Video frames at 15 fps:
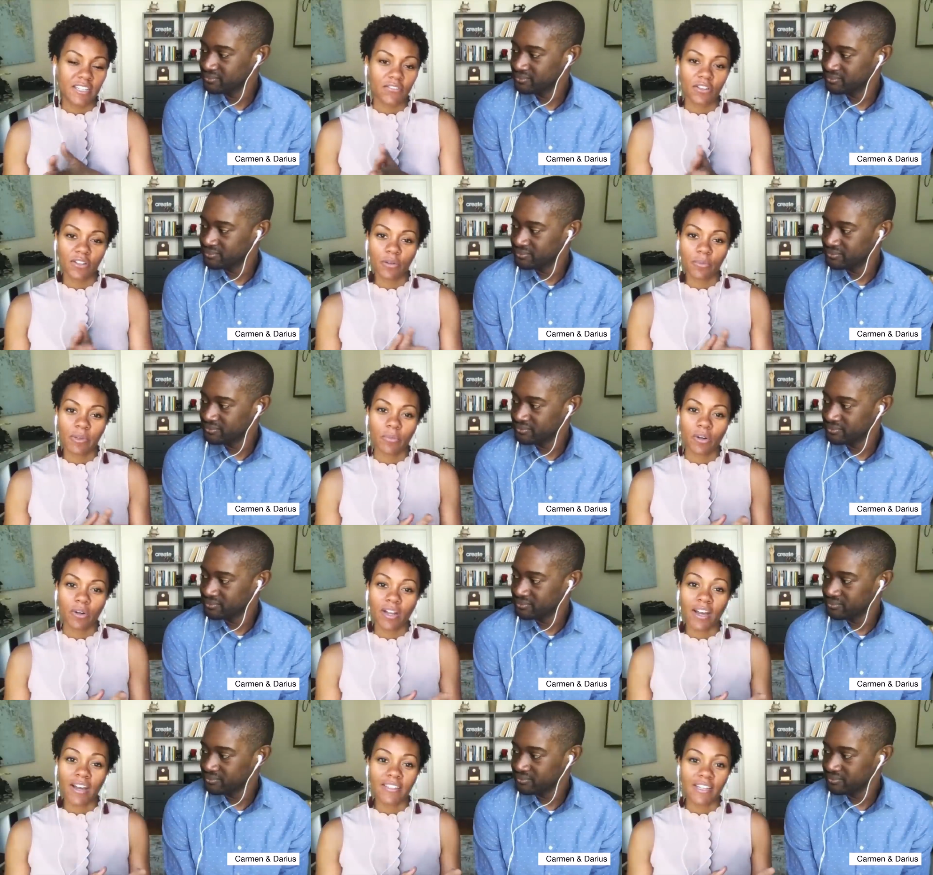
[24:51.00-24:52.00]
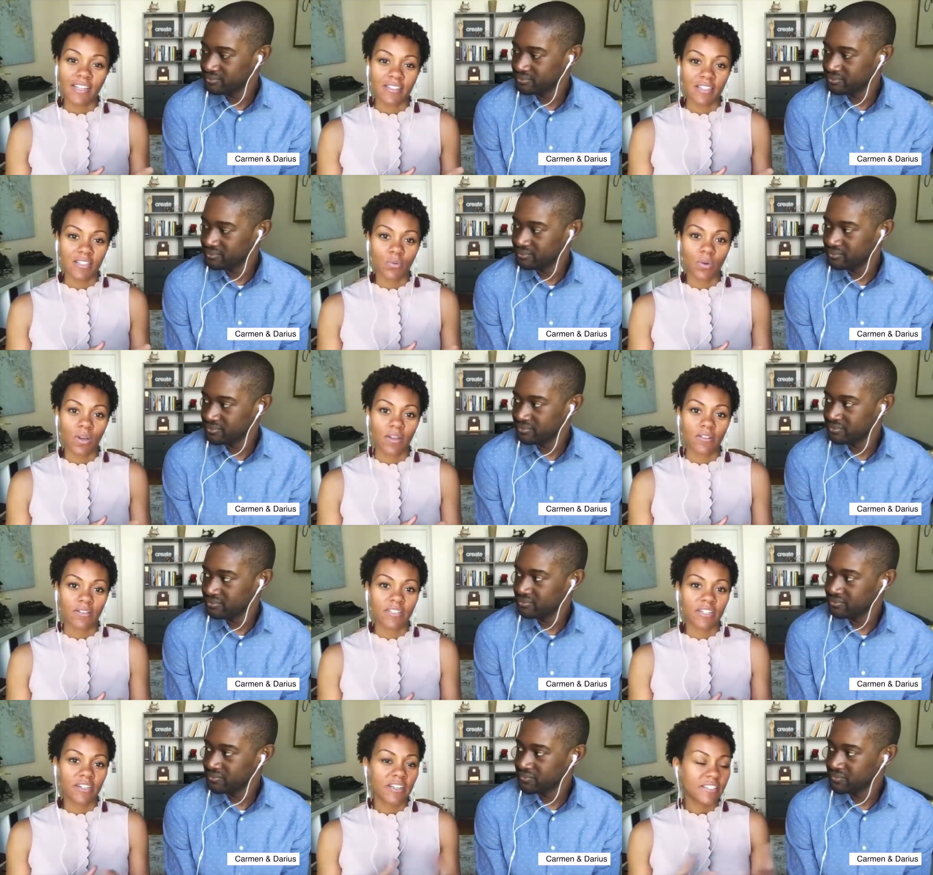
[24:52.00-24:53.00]
Speaker 1: a little bit more context as well,
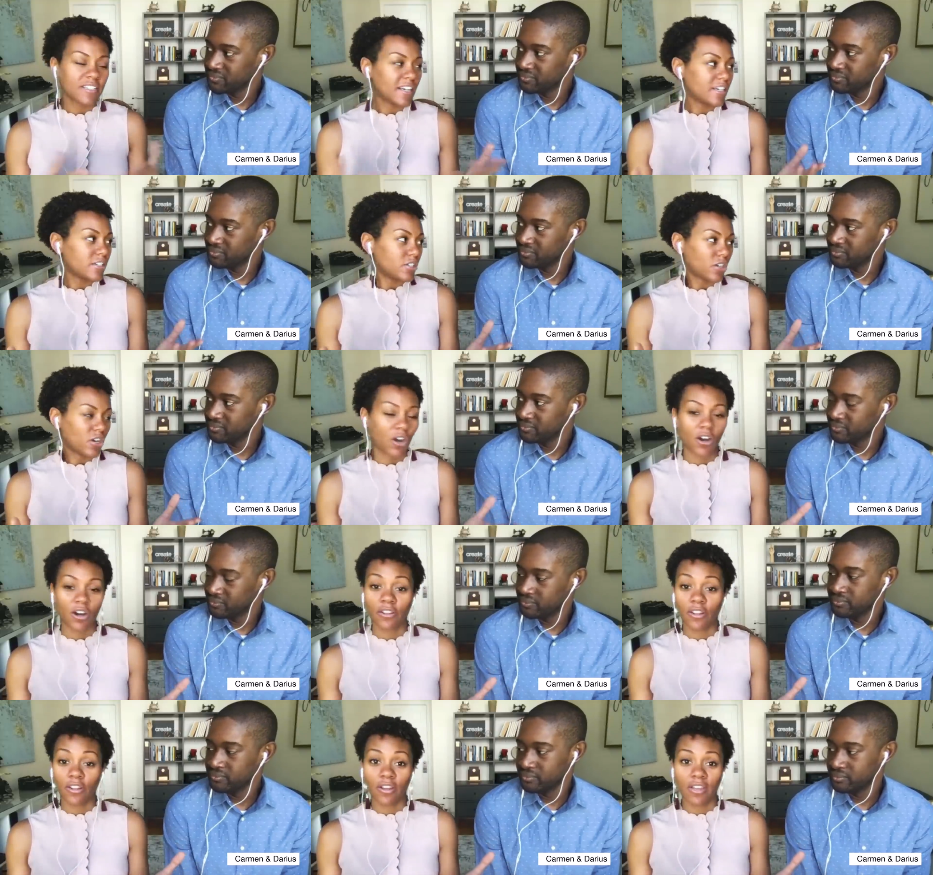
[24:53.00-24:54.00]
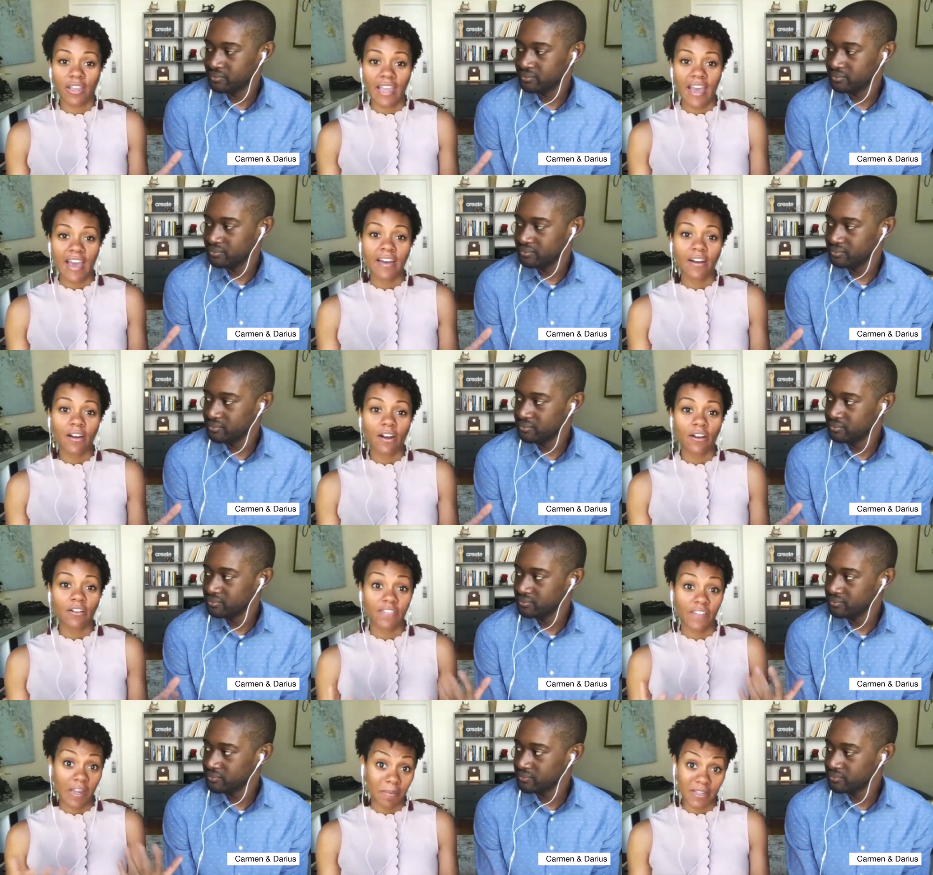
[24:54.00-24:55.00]
Darius and I took a hard look at our
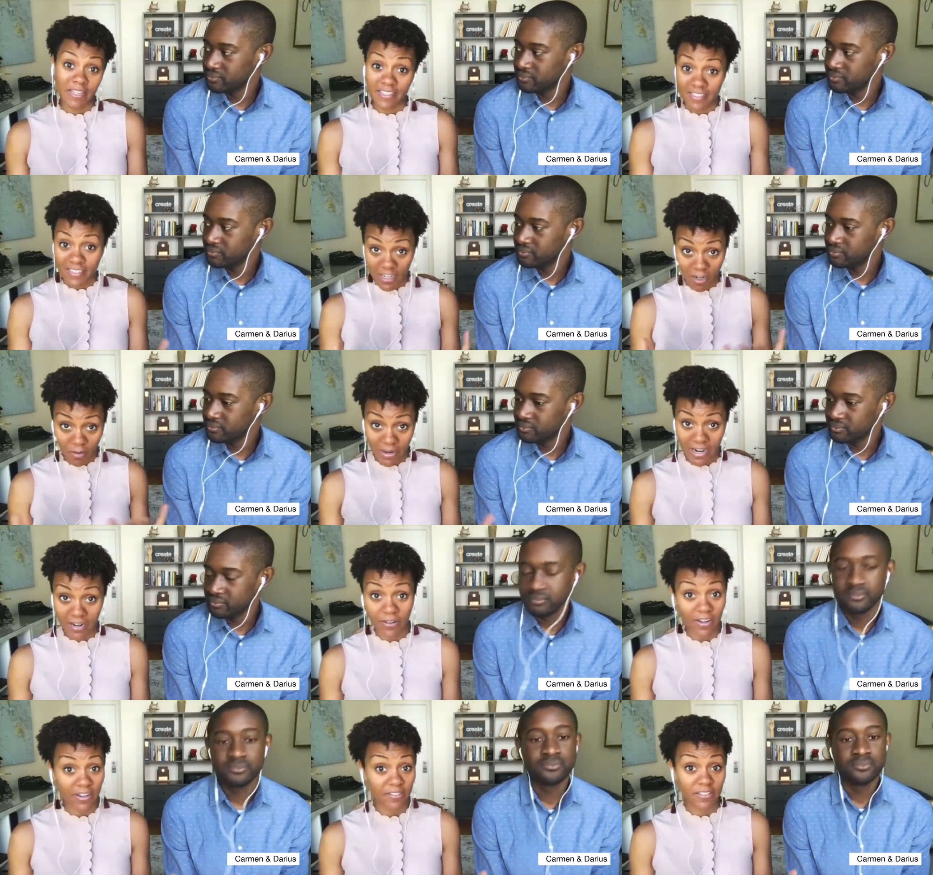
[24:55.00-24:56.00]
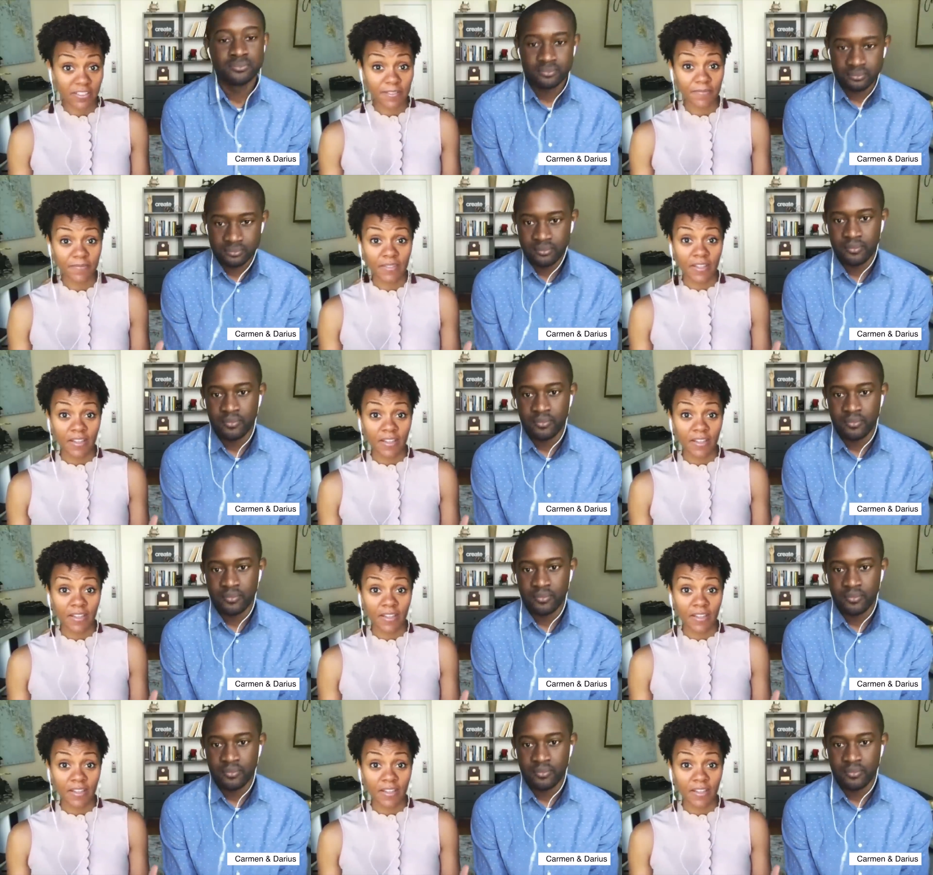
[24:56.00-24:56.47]
families and our backgrounds.